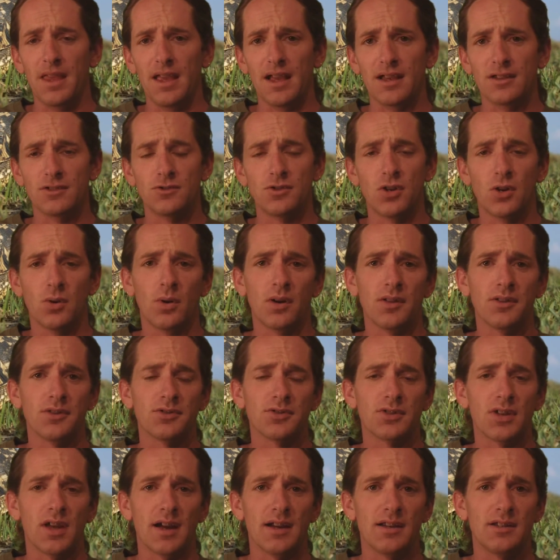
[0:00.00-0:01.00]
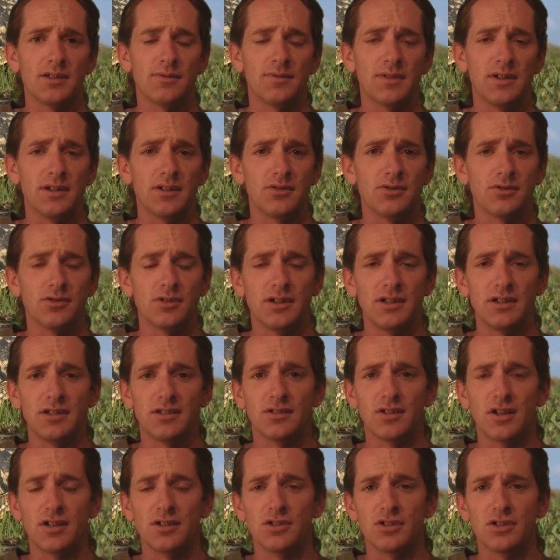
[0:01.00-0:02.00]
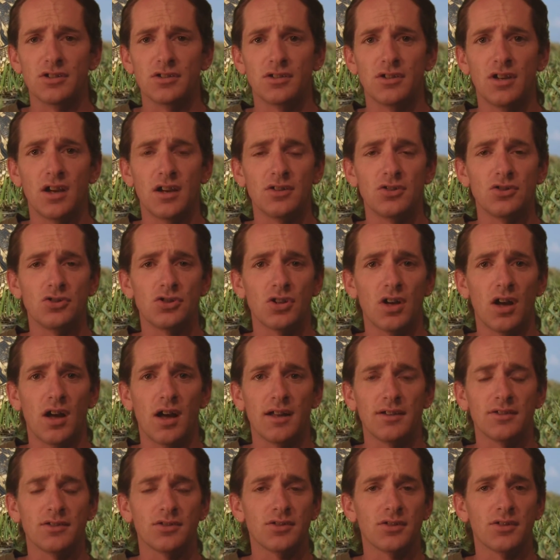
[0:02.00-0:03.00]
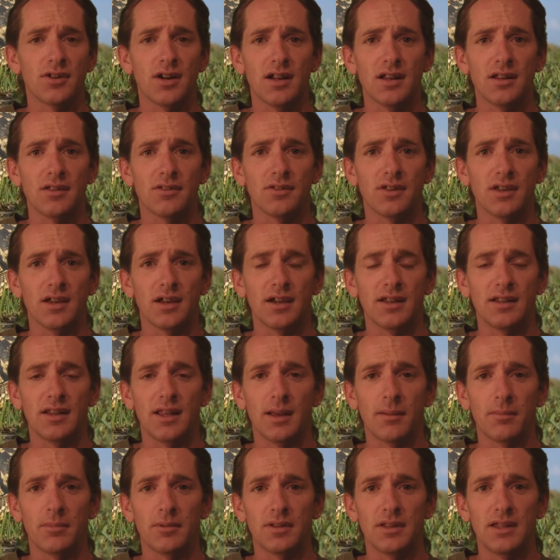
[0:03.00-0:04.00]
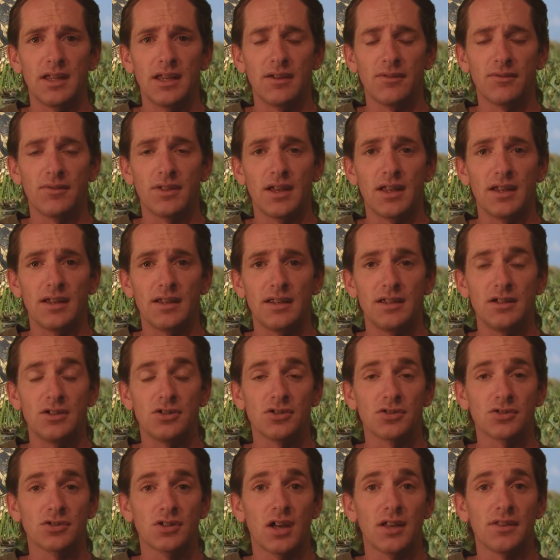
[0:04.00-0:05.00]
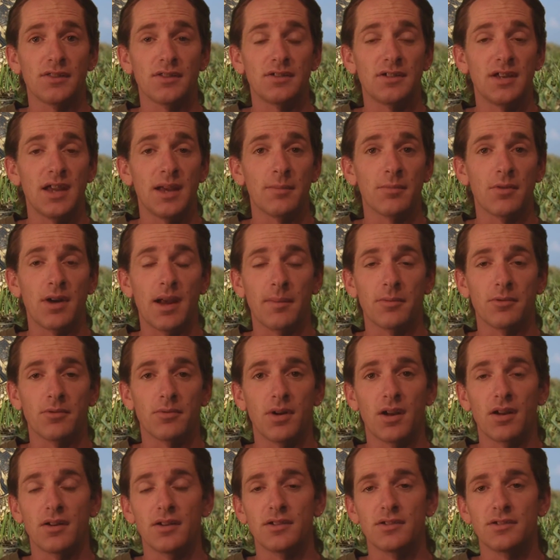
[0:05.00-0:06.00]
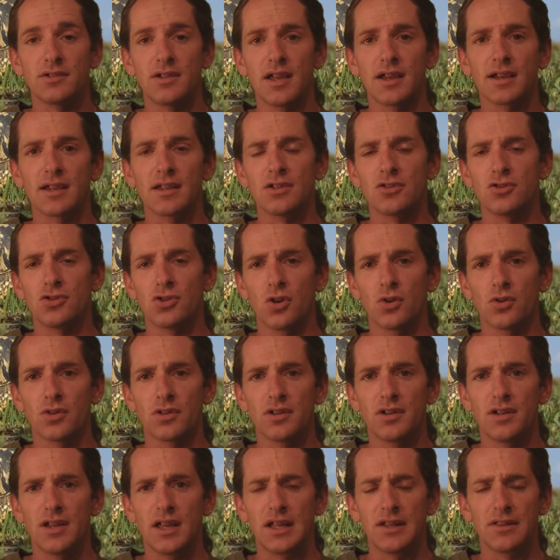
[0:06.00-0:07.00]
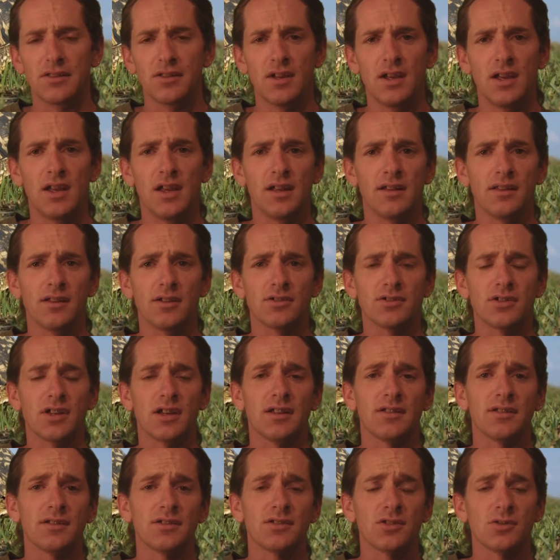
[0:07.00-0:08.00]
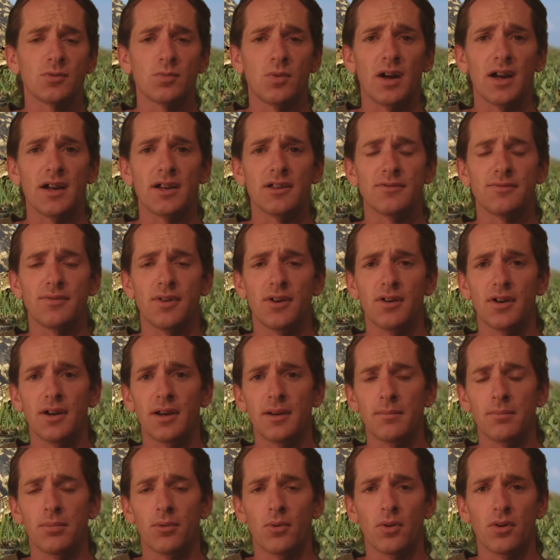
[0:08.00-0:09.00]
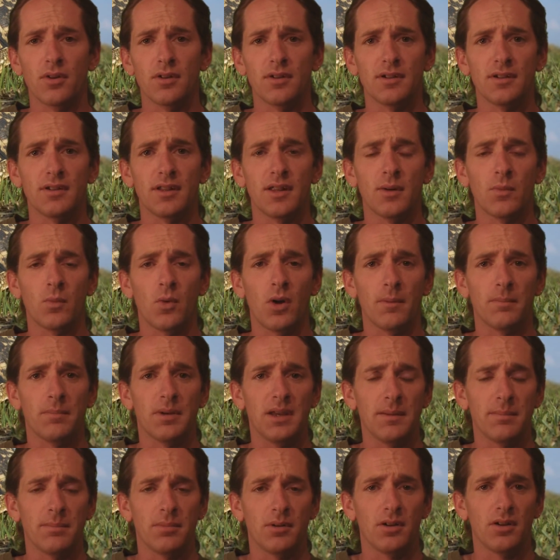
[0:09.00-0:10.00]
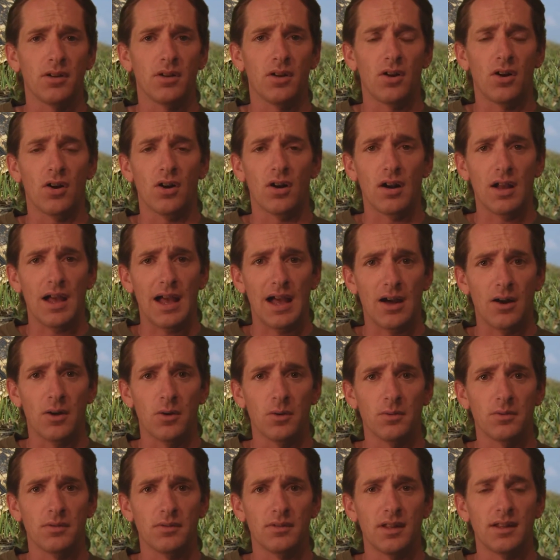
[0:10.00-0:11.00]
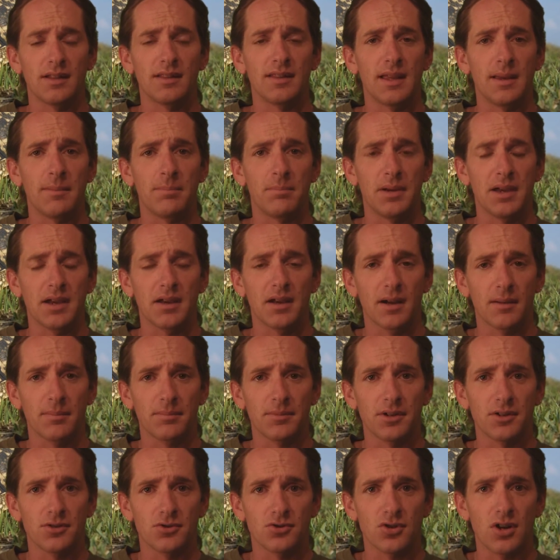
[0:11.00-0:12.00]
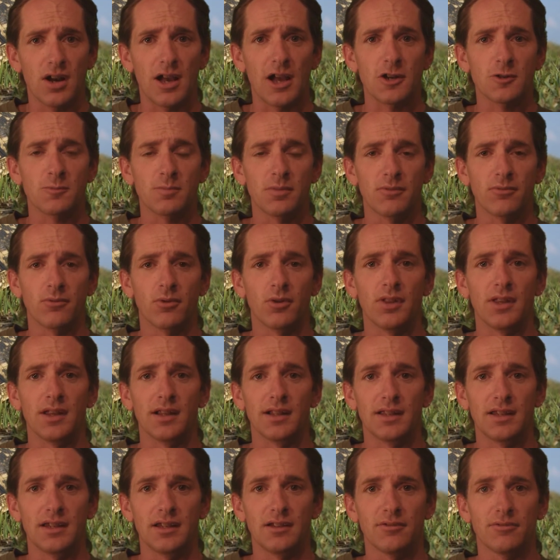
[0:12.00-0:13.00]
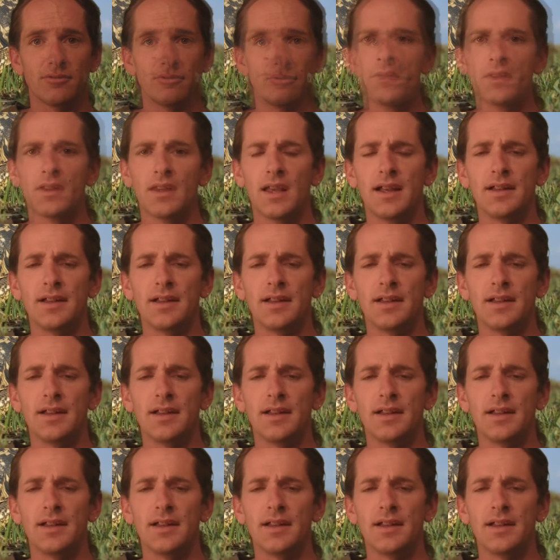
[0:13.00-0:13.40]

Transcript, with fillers: He has no other signs of injuries such as gunshots or anything, and they believe that he just got the tape wrapped around his neck and choked to death. They're saying this is why it's very important that while people are out, that they pick up their trash before they leave.